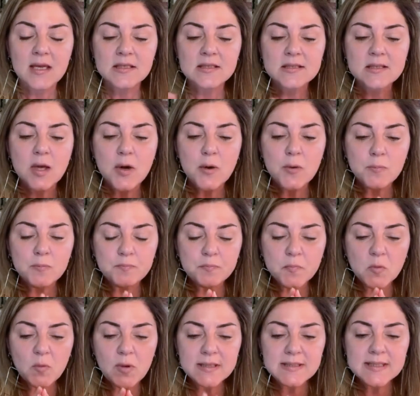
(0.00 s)
So
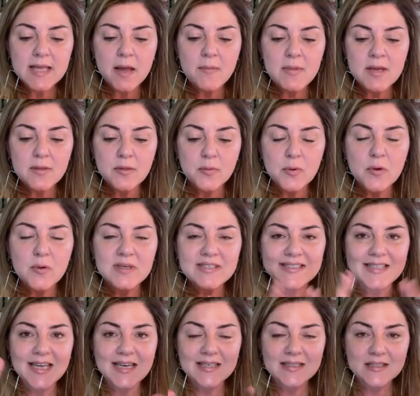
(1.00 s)
what's coming through
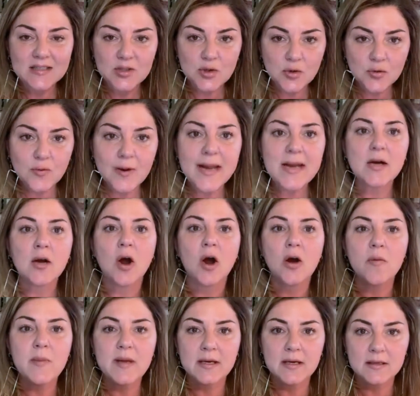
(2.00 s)
is that it's the great
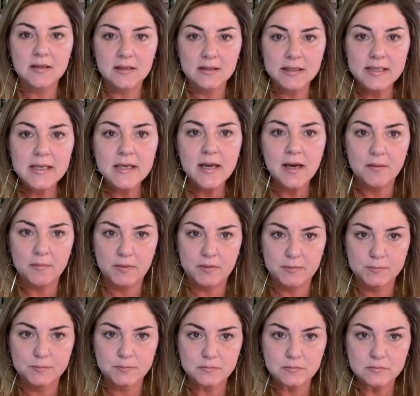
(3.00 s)
karmic cleanup.